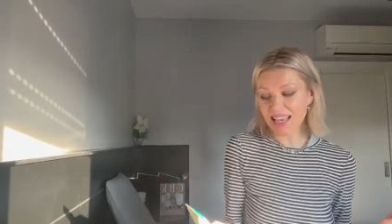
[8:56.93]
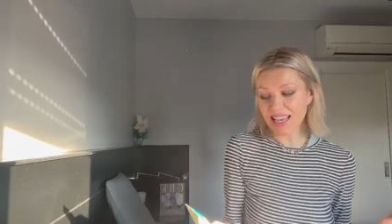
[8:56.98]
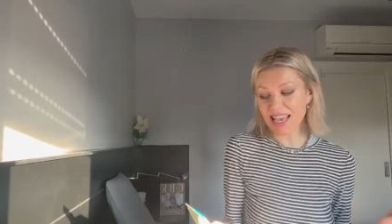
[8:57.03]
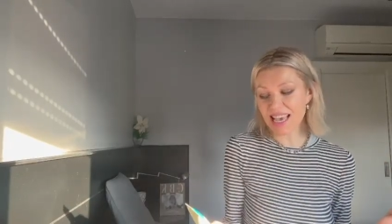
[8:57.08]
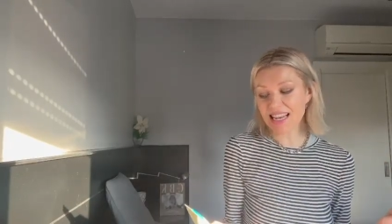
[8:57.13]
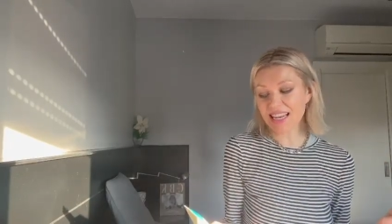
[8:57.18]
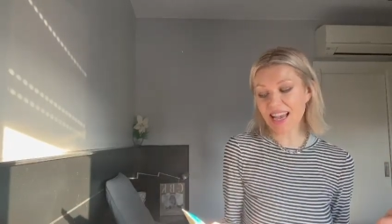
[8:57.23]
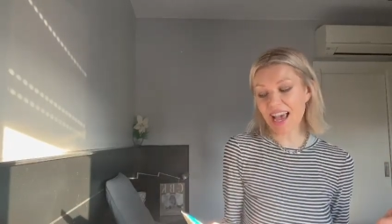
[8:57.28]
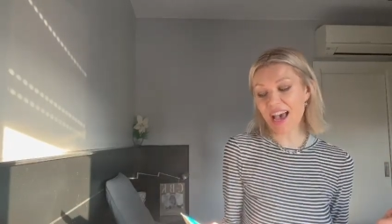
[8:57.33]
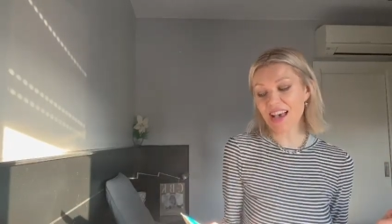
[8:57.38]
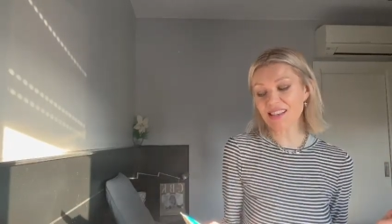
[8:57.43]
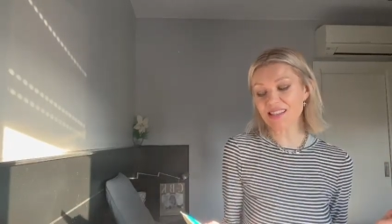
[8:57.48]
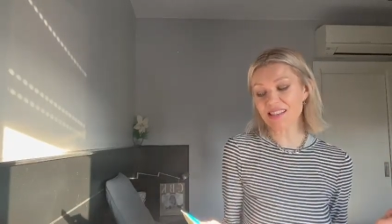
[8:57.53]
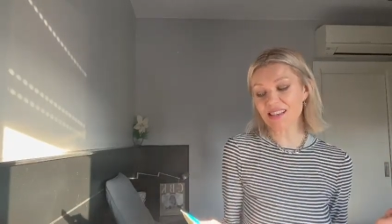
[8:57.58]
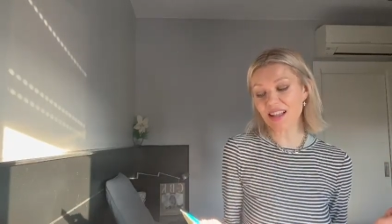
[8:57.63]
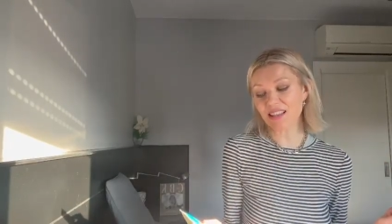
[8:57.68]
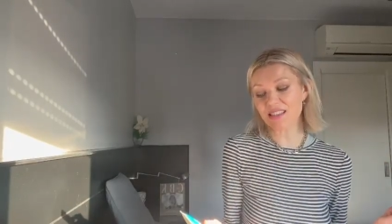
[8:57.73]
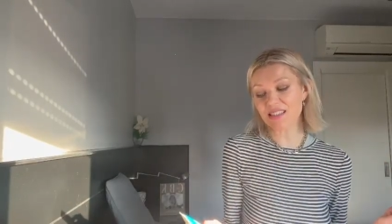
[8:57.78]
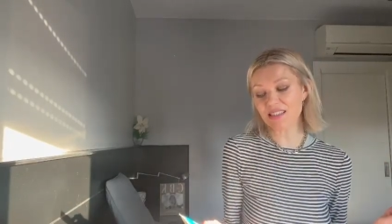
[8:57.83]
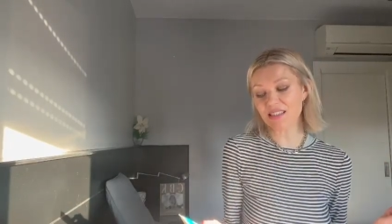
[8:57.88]
It has
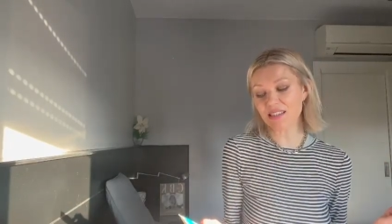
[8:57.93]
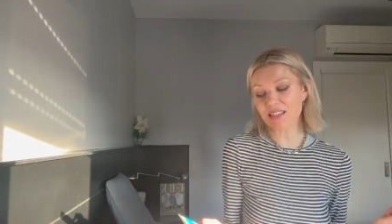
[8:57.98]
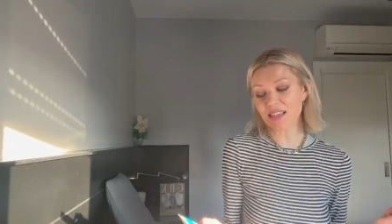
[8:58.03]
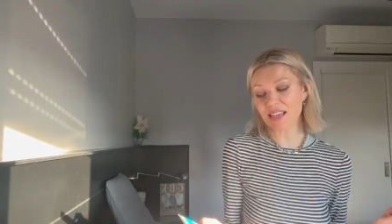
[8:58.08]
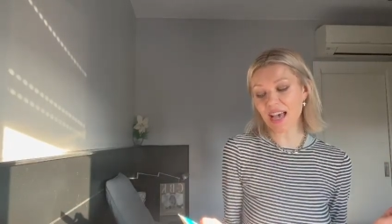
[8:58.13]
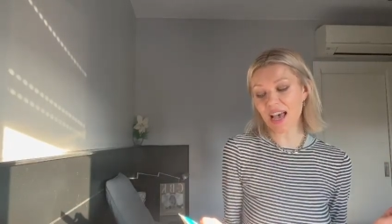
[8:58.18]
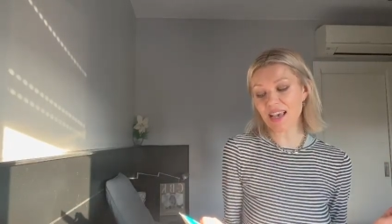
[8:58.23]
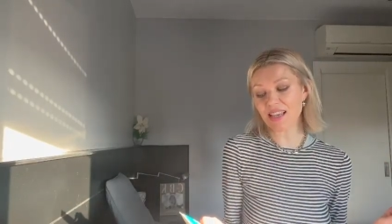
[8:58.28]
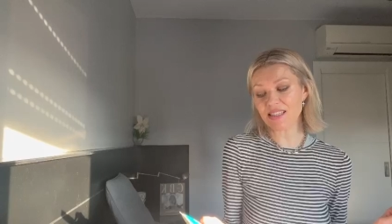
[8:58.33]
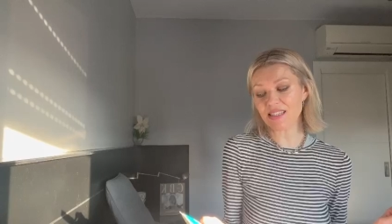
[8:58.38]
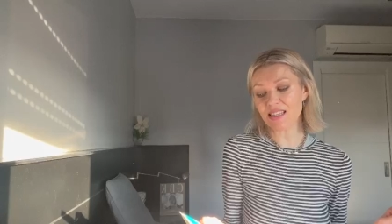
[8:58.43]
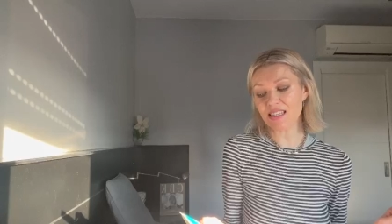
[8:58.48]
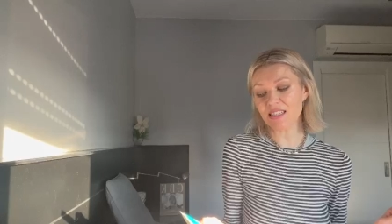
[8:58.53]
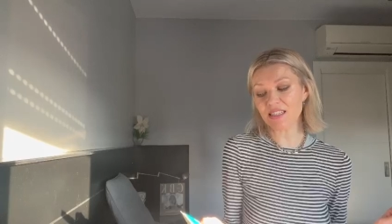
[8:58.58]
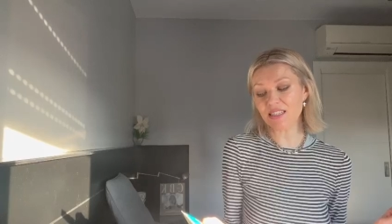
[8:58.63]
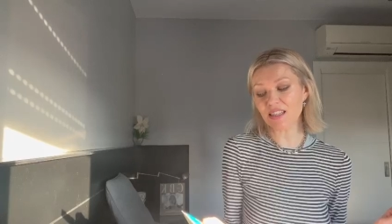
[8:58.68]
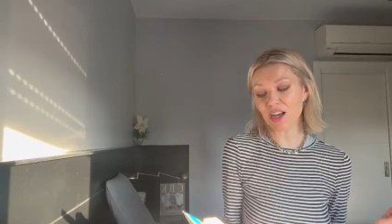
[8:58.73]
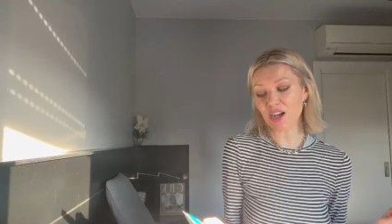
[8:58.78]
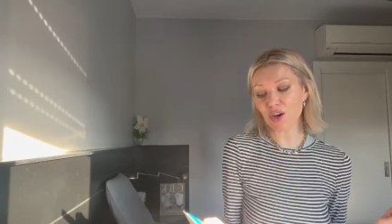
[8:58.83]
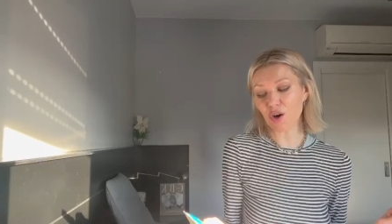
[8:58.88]
salicylic acid,
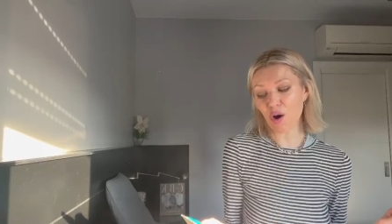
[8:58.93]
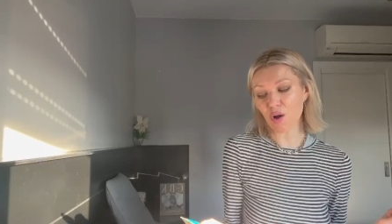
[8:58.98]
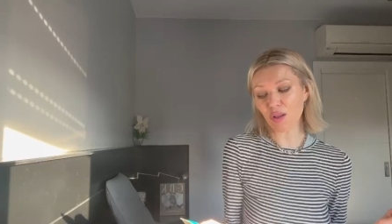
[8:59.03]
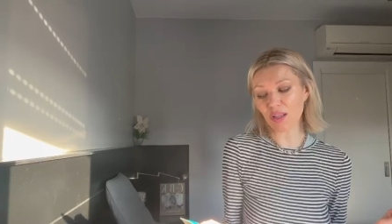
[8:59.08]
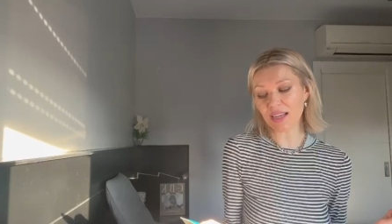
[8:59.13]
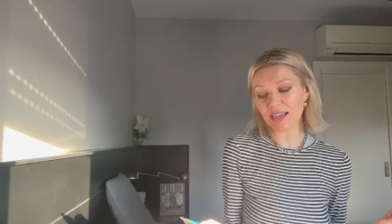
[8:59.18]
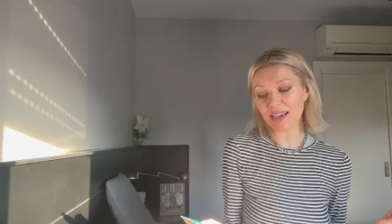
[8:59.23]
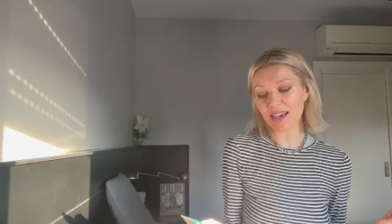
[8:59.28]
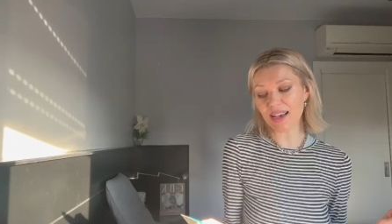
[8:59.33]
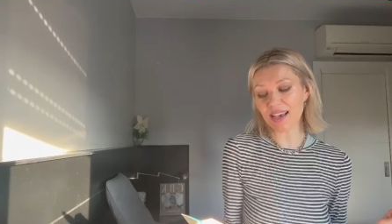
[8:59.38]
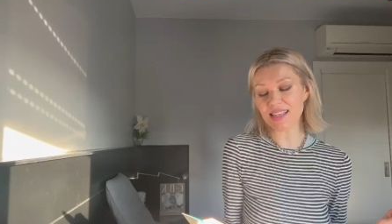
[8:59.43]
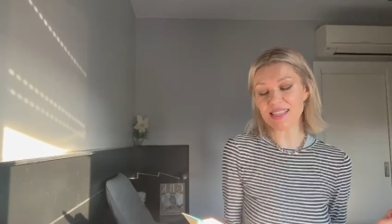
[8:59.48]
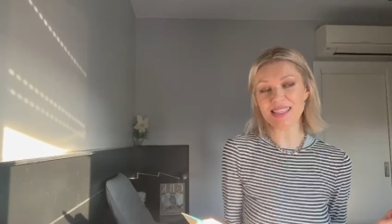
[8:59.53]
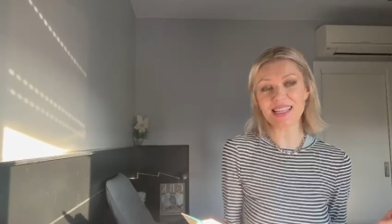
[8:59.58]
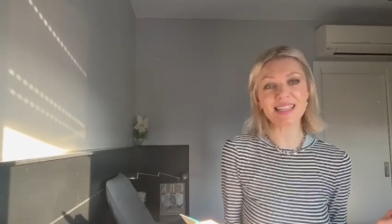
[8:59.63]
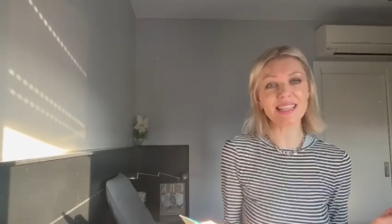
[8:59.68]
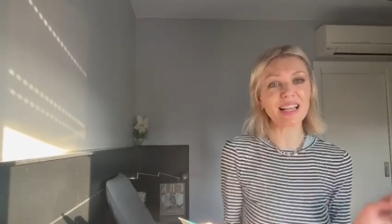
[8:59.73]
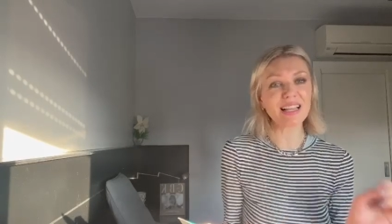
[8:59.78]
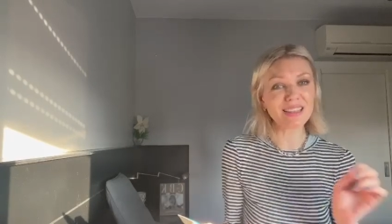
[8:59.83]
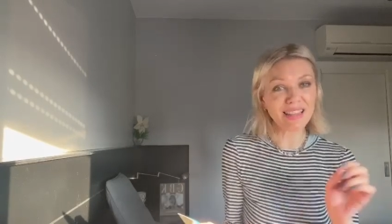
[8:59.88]
glycolic
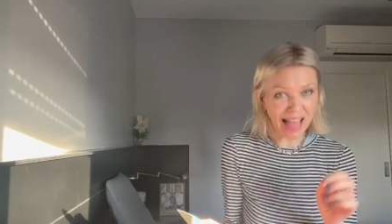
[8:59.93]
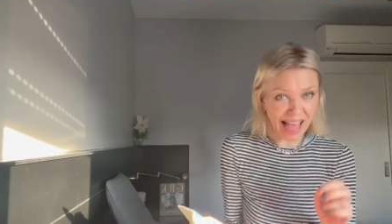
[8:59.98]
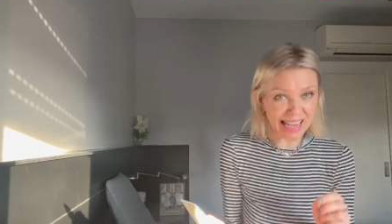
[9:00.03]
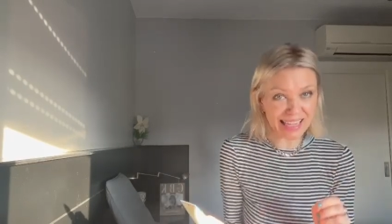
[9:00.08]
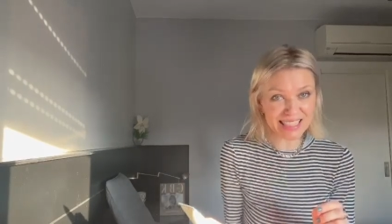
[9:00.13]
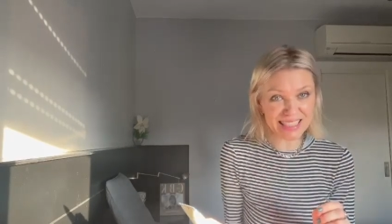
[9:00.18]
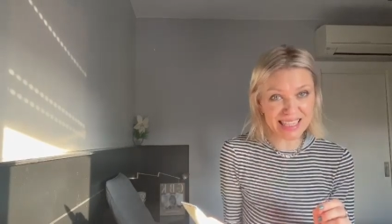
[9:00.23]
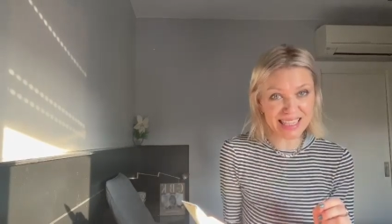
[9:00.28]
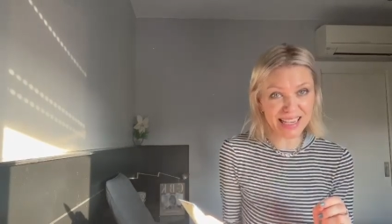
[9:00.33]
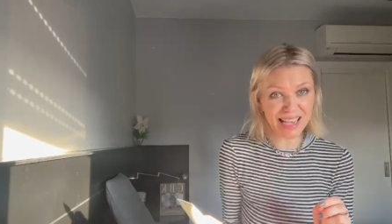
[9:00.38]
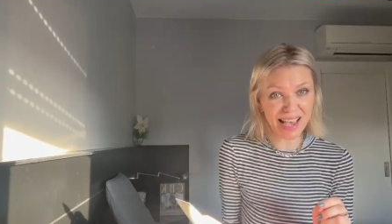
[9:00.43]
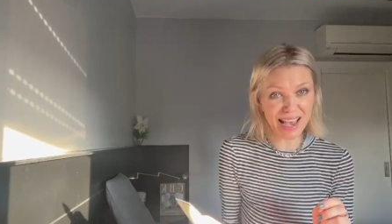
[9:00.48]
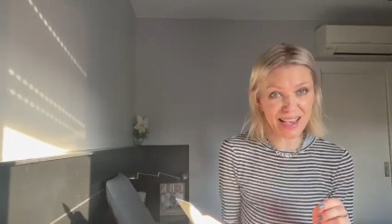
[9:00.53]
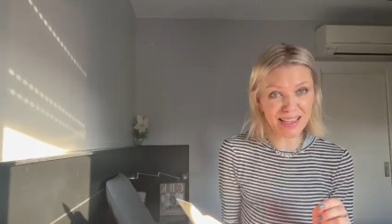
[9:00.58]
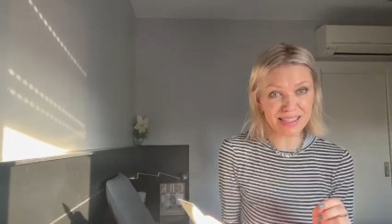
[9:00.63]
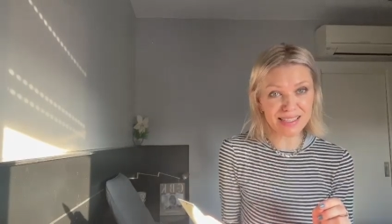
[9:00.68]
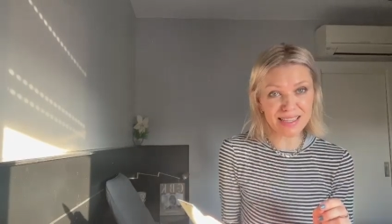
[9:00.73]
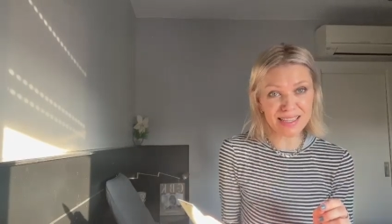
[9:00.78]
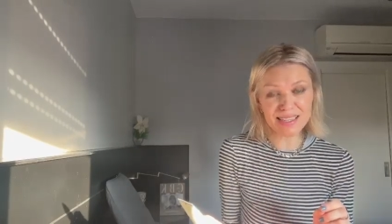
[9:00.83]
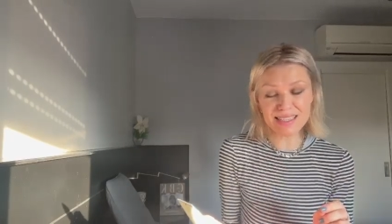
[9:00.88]
acid, lactic
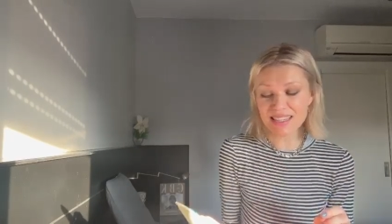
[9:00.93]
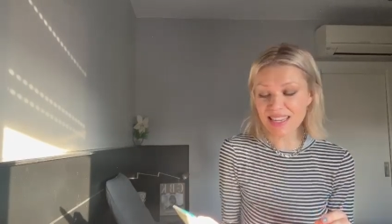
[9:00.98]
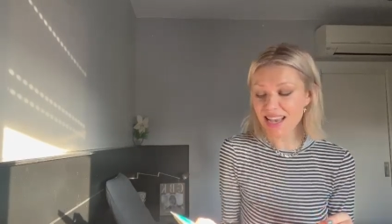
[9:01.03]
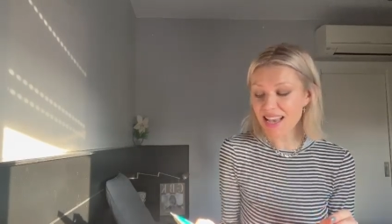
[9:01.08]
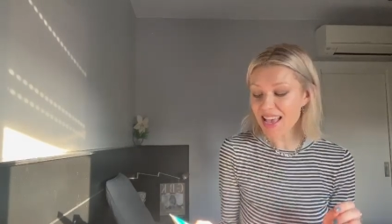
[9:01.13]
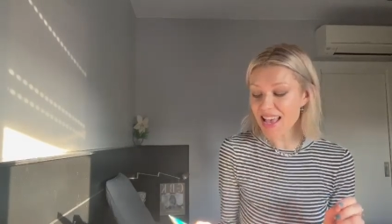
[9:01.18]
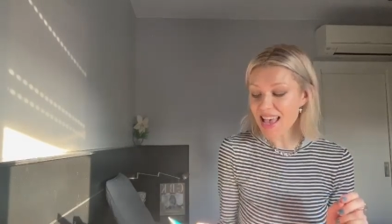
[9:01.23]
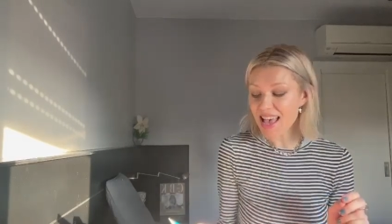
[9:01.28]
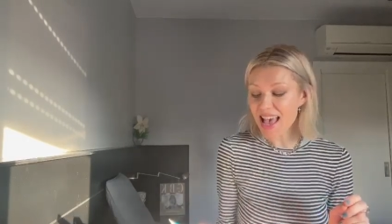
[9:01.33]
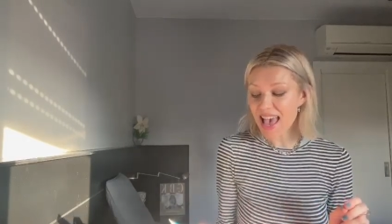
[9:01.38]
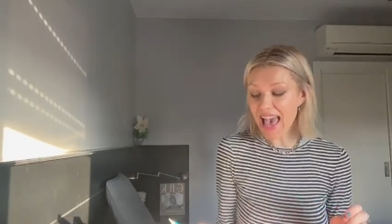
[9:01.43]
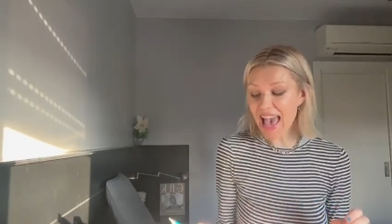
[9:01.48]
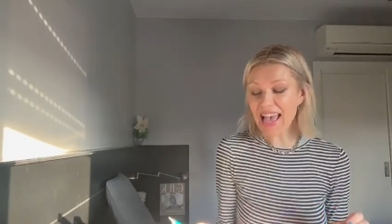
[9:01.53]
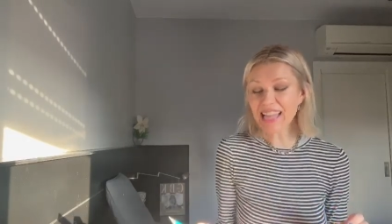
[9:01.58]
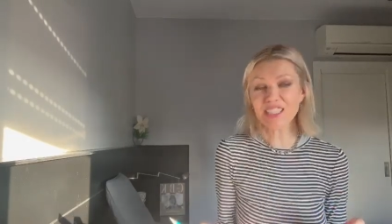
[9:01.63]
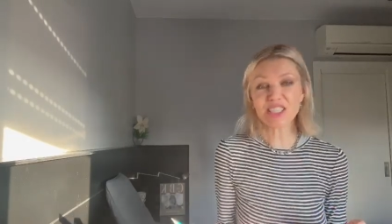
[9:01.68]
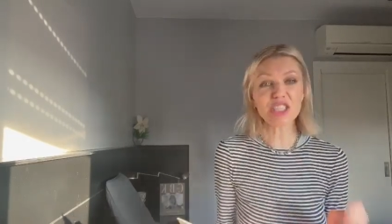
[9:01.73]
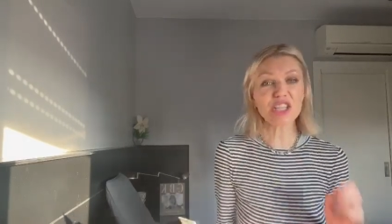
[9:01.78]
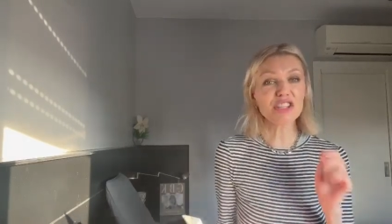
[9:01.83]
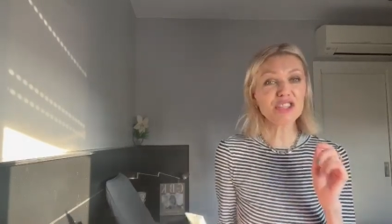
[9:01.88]
acid,
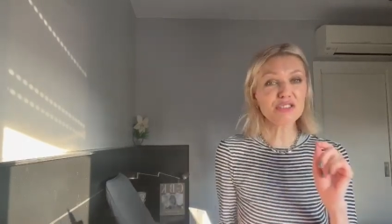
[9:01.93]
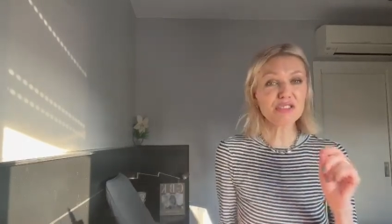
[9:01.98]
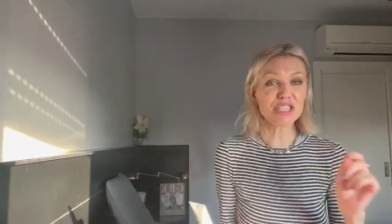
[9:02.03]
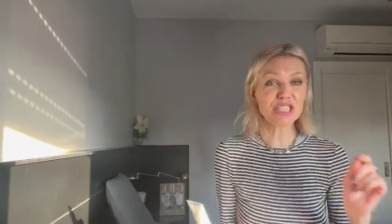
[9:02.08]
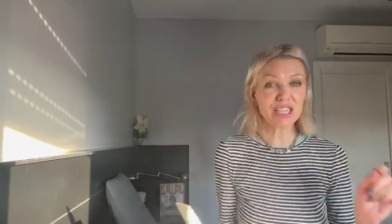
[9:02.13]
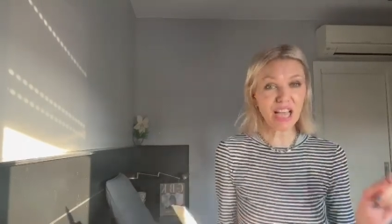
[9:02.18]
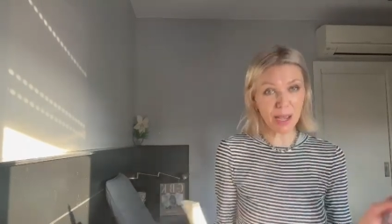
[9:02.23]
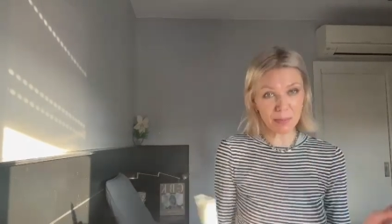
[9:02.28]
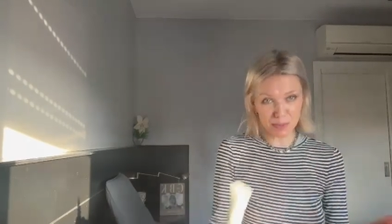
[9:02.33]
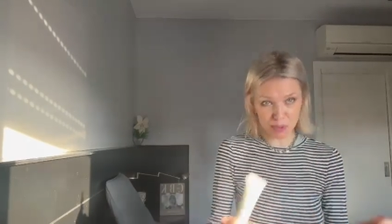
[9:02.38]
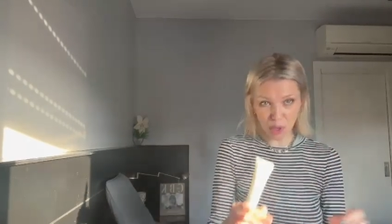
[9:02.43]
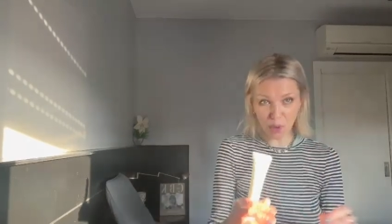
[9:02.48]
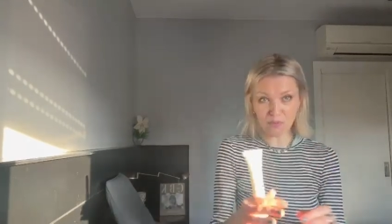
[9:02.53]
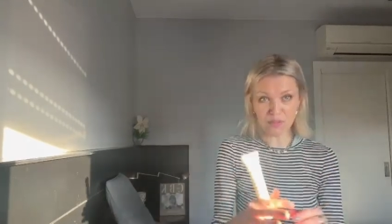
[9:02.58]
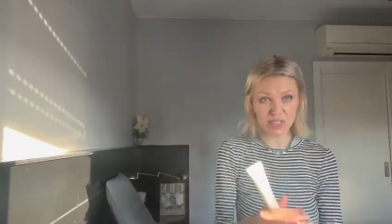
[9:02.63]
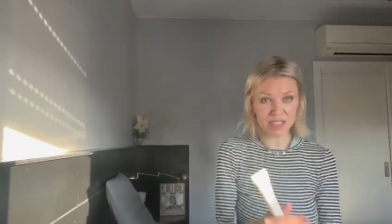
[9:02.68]
and three types of